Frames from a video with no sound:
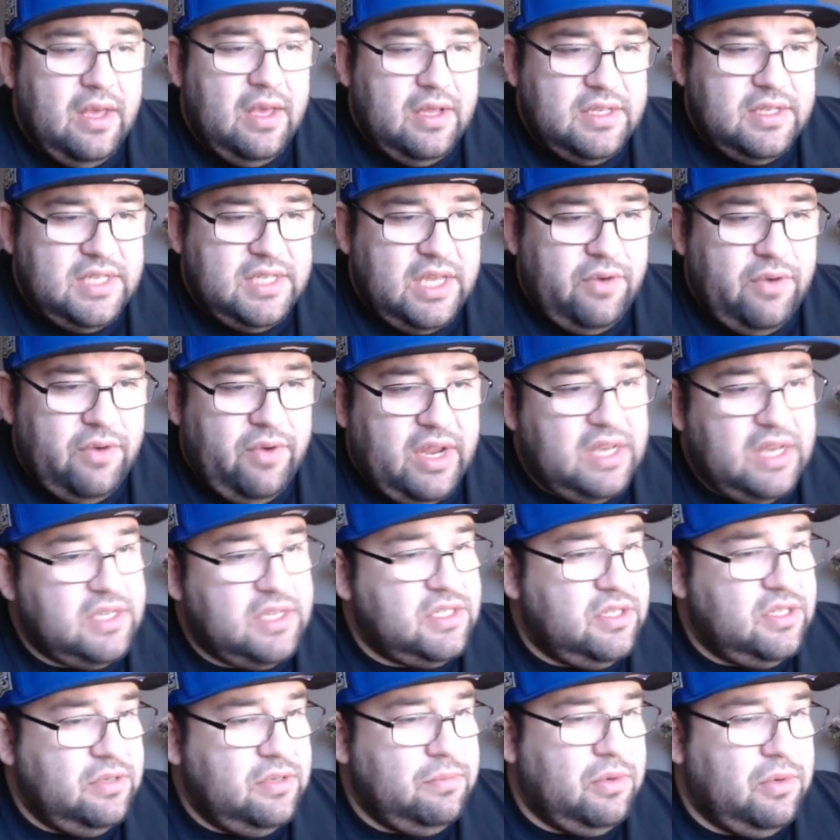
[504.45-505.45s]
10 range,
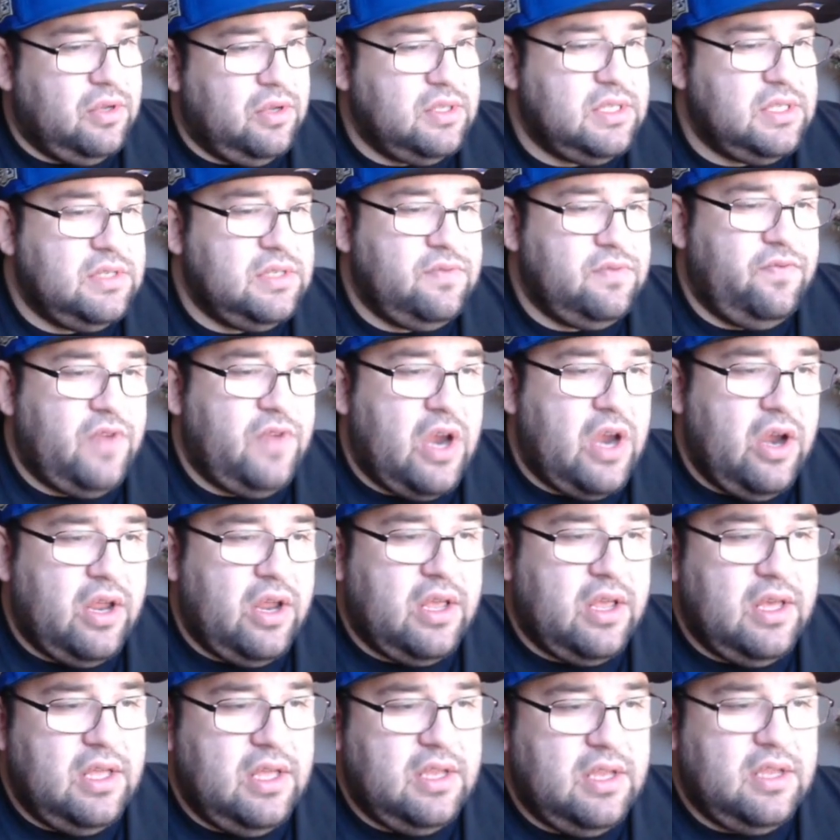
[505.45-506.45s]
2 bolts is very
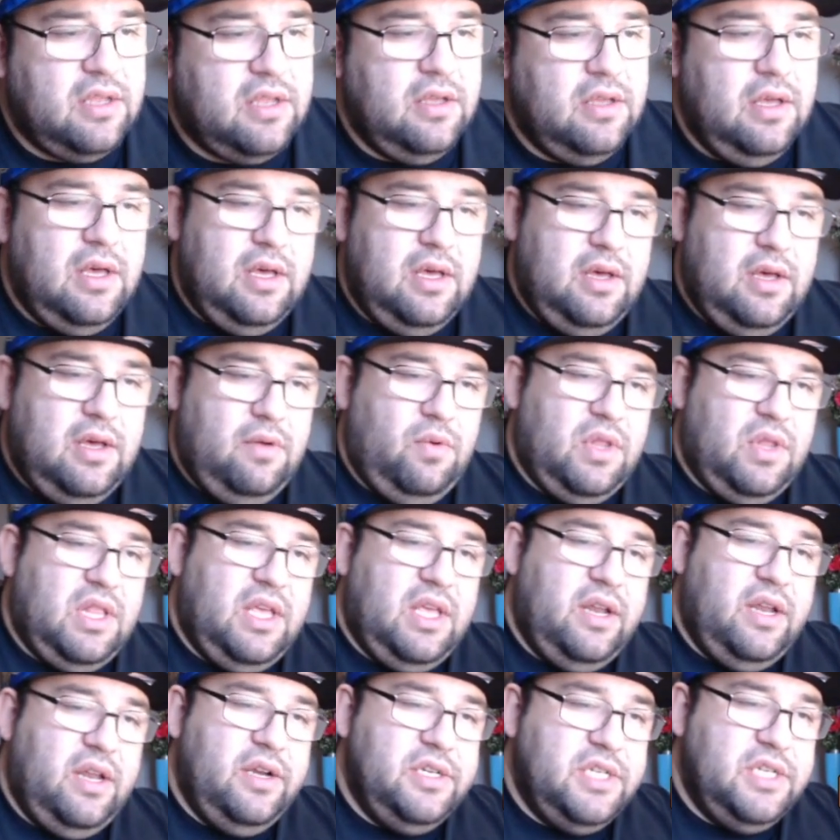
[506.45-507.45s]
good with the
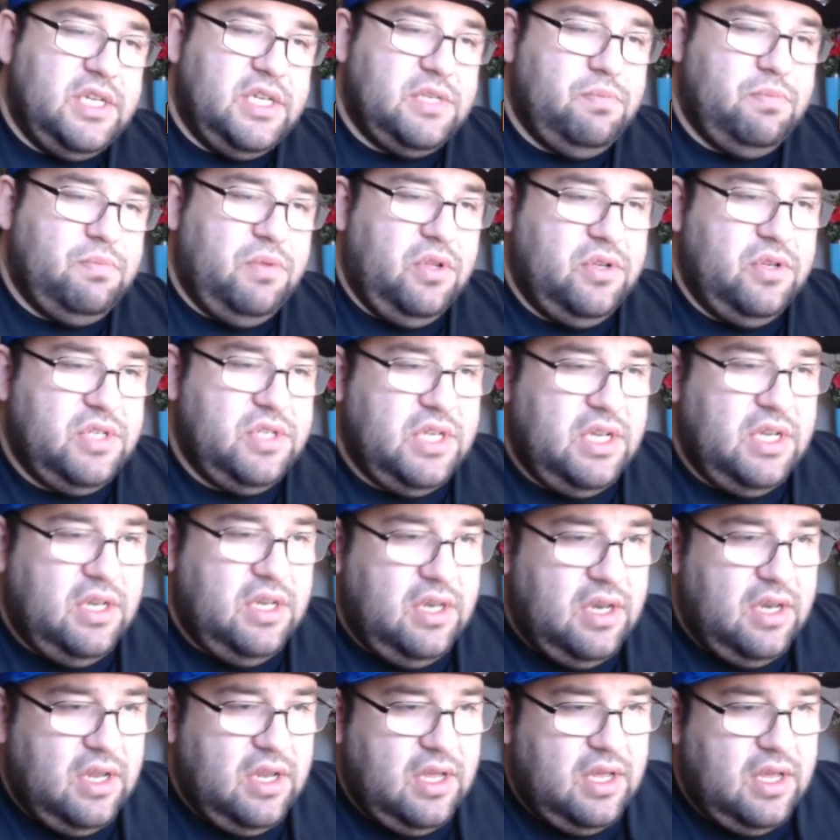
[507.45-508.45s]
Energy Explosion
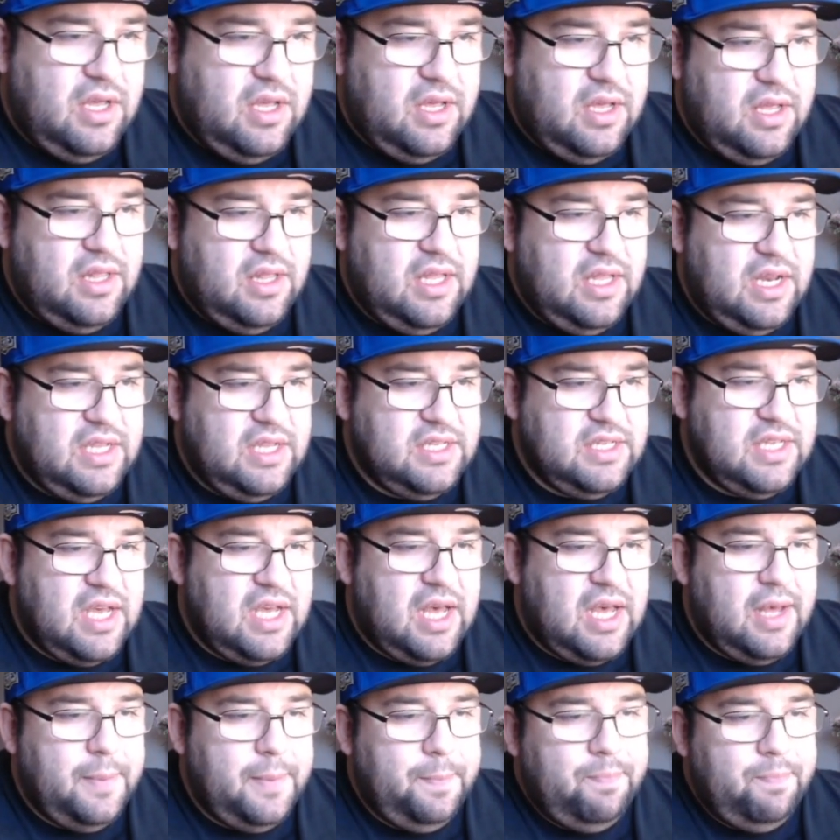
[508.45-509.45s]
that he's
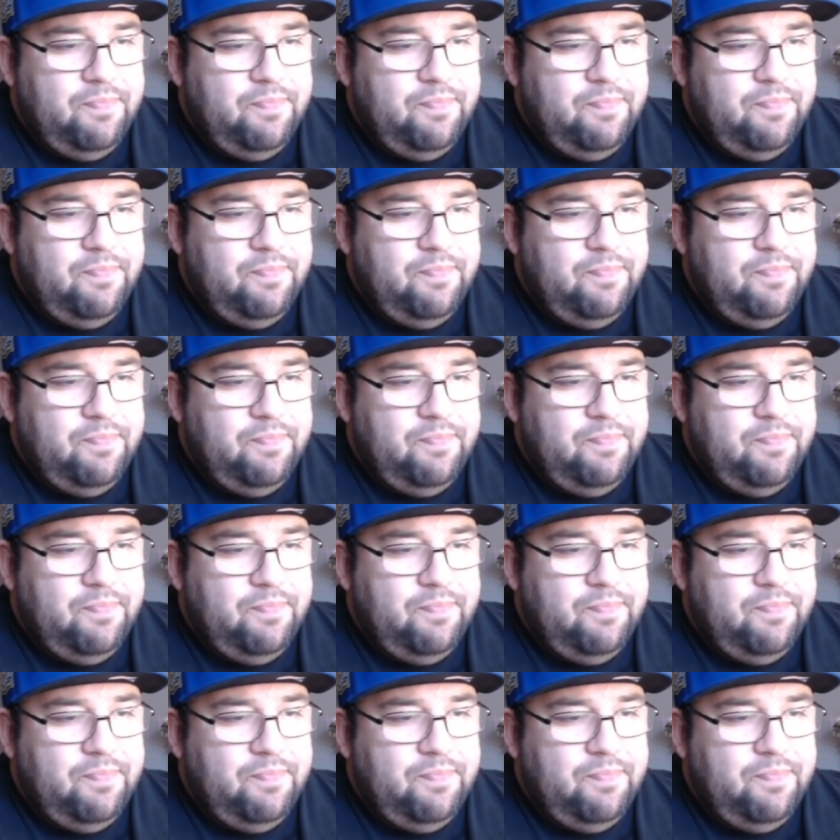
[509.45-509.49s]
got.